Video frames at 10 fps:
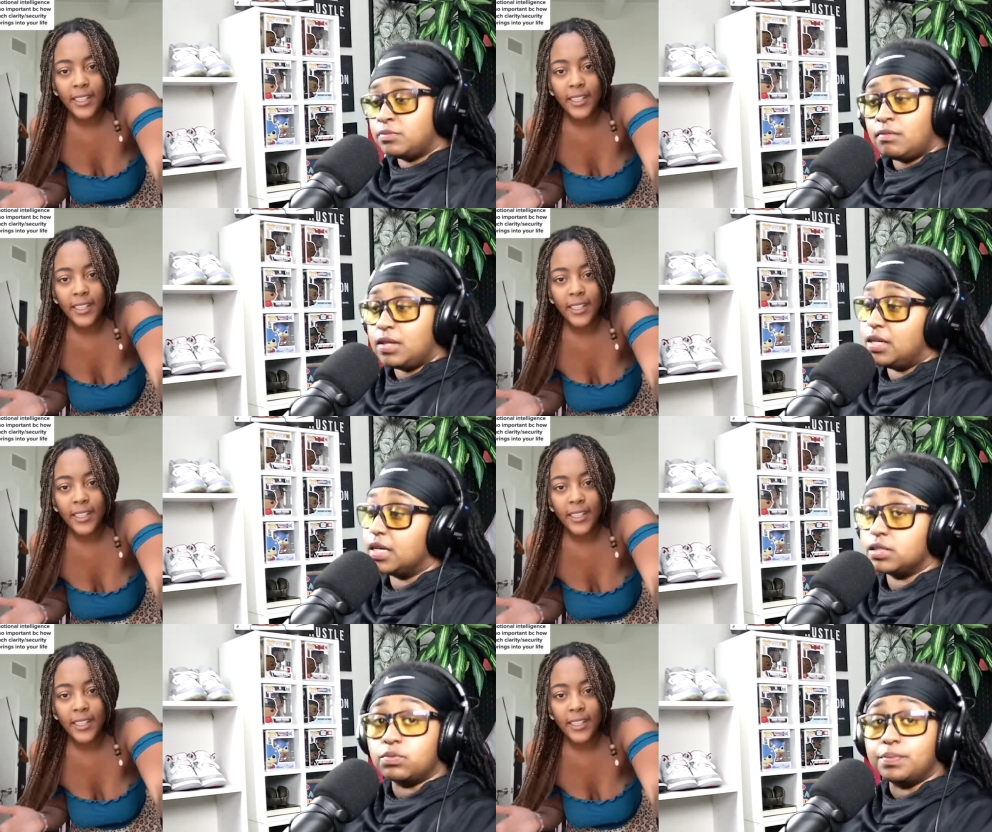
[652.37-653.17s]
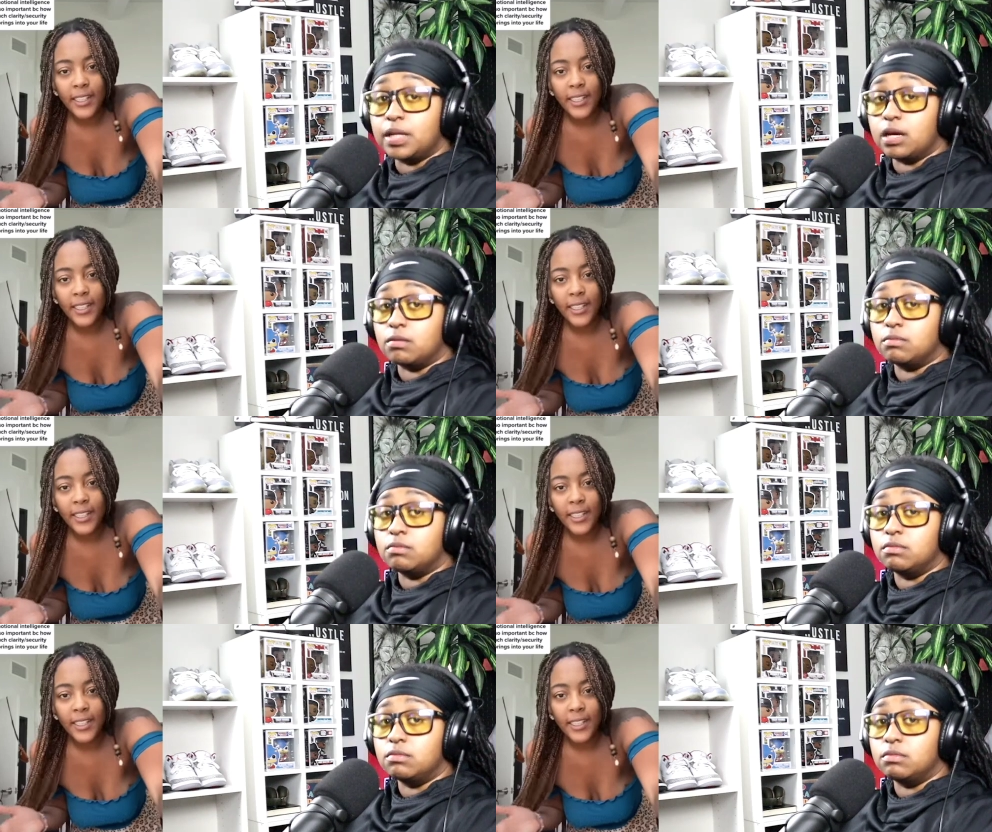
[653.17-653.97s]
Speaker 1: Niggas would be like,
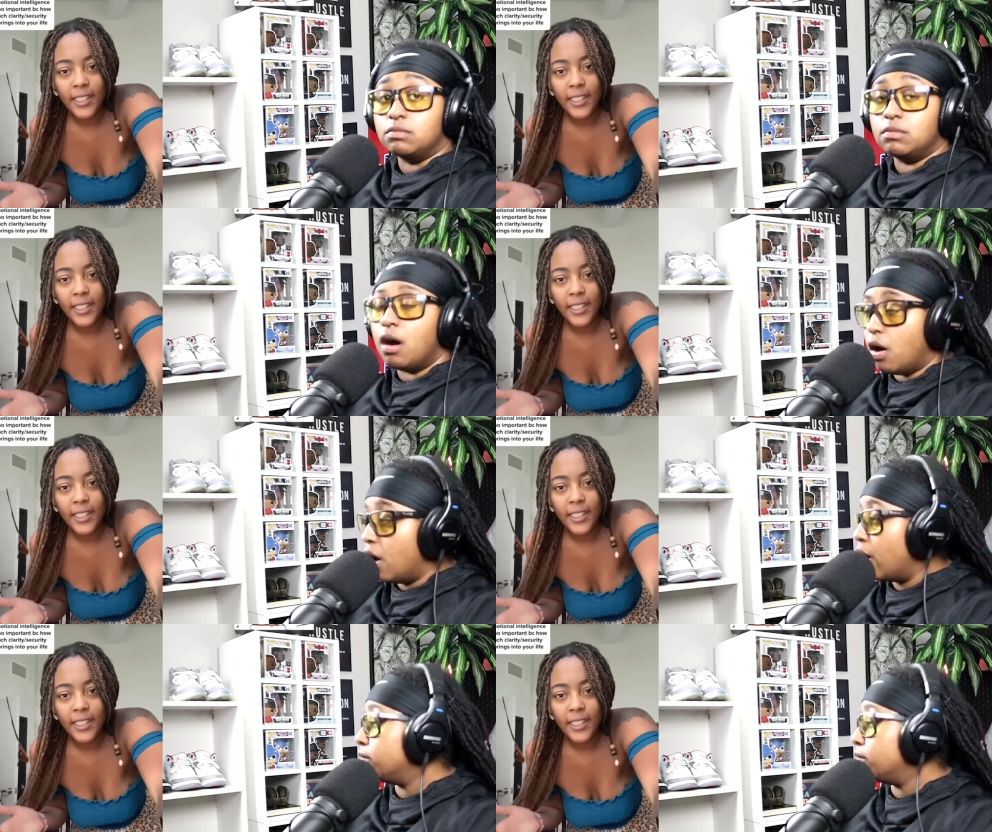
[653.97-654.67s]
all right,